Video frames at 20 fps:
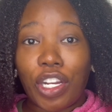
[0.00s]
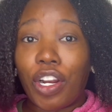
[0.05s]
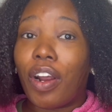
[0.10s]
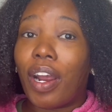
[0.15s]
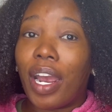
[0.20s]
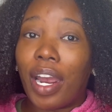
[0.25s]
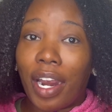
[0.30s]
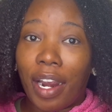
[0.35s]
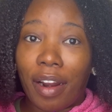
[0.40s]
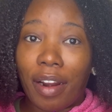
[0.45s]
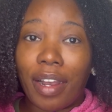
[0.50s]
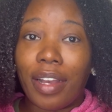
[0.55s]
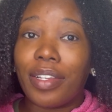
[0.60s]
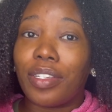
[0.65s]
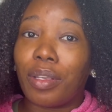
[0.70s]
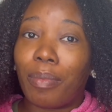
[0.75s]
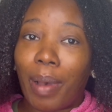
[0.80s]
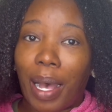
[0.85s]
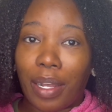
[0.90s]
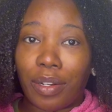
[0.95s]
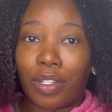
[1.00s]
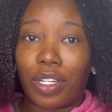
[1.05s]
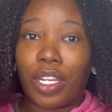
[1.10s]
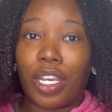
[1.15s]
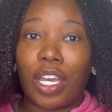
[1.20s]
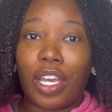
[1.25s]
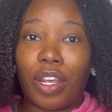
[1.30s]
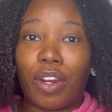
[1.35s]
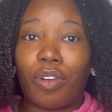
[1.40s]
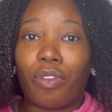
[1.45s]
your hair is about to
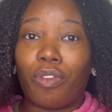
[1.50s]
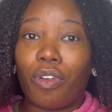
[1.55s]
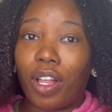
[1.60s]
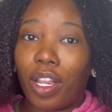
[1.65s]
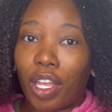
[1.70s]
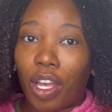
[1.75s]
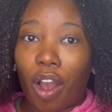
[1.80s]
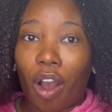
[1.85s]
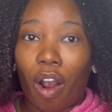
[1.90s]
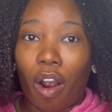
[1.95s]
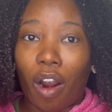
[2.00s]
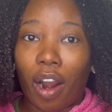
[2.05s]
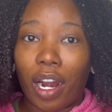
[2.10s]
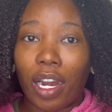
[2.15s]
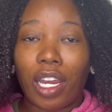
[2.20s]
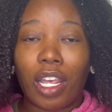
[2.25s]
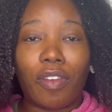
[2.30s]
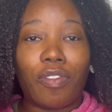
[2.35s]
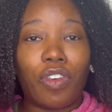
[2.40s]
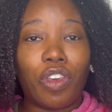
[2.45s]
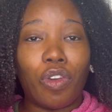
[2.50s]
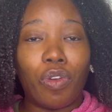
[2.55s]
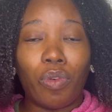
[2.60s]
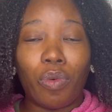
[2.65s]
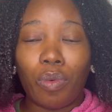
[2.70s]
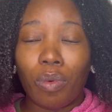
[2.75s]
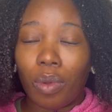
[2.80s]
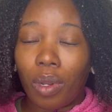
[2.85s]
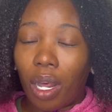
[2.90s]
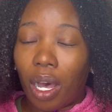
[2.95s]
get really hard. If
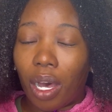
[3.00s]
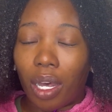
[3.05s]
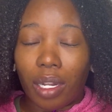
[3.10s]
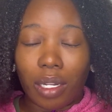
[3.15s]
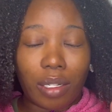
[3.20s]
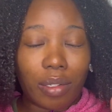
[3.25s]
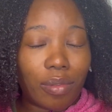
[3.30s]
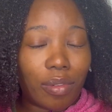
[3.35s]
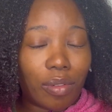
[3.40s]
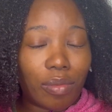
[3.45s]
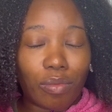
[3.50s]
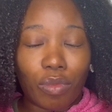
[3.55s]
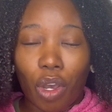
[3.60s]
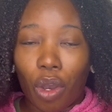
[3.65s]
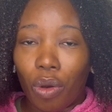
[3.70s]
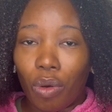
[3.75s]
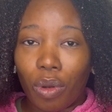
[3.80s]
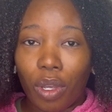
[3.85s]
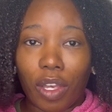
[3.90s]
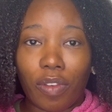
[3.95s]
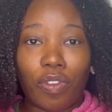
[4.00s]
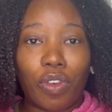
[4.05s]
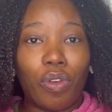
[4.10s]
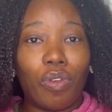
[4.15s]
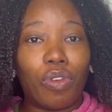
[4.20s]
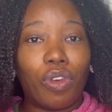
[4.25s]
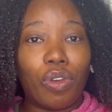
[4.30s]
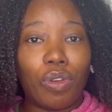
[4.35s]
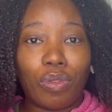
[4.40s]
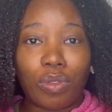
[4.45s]
you uh, know, if you
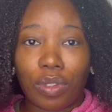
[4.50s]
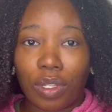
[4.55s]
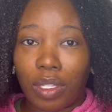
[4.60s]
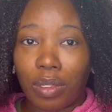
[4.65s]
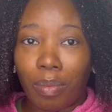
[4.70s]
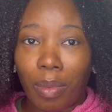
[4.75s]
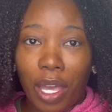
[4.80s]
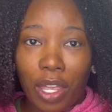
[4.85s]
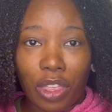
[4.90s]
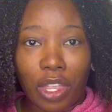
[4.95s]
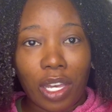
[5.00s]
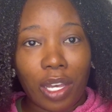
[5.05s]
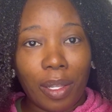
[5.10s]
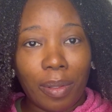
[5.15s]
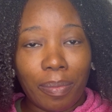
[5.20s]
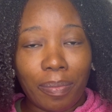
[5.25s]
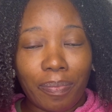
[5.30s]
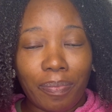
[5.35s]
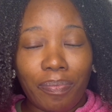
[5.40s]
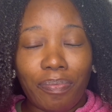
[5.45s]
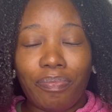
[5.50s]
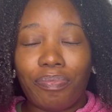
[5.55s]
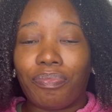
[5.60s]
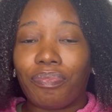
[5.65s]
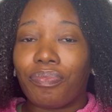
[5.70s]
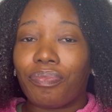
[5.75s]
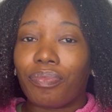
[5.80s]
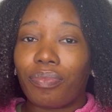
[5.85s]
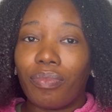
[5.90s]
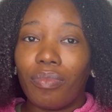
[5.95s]
use this method,
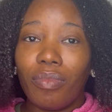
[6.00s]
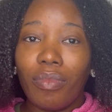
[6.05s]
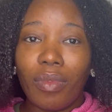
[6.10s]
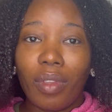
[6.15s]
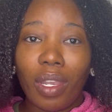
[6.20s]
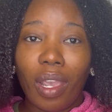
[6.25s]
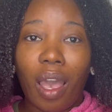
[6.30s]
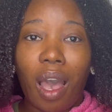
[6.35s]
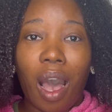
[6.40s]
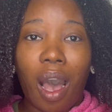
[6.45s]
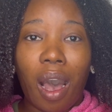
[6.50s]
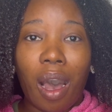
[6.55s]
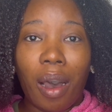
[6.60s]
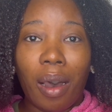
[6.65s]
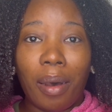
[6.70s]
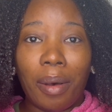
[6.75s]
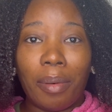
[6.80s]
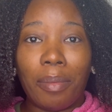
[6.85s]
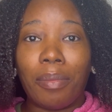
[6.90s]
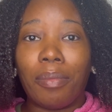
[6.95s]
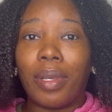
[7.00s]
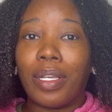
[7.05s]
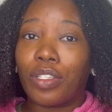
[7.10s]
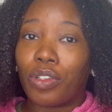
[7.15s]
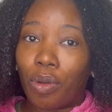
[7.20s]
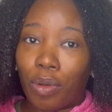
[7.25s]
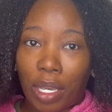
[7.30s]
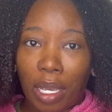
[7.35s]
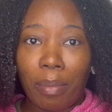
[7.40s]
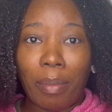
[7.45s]
um, it's
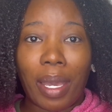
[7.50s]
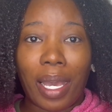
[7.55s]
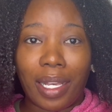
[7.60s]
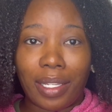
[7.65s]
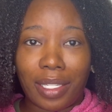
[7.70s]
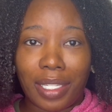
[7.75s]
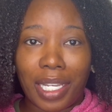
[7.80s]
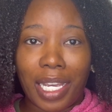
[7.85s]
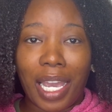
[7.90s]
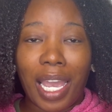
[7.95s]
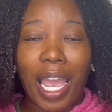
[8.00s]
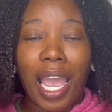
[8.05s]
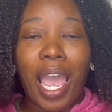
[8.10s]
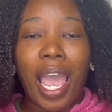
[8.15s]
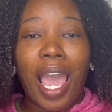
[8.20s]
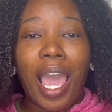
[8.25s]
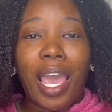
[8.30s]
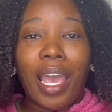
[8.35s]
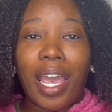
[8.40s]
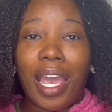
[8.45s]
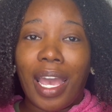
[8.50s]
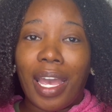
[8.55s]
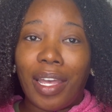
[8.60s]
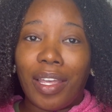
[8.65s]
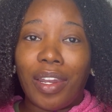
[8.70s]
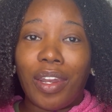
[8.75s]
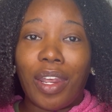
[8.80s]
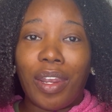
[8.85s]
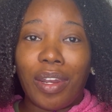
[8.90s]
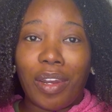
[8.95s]
gonna get messy.
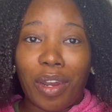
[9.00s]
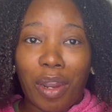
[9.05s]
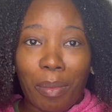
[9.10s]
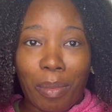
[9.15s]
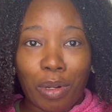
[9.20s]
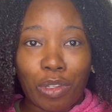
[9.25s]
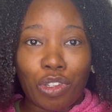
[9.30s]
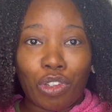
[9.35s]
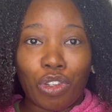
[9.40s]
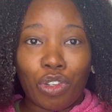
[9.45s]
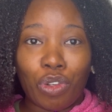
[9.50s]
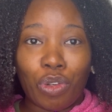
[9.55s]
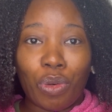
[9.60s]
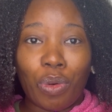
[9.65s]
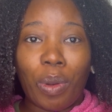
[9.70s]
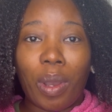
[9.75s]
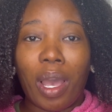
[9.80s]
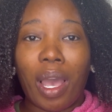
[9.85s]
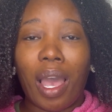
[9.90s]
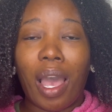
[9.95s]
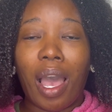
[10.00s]
And number two,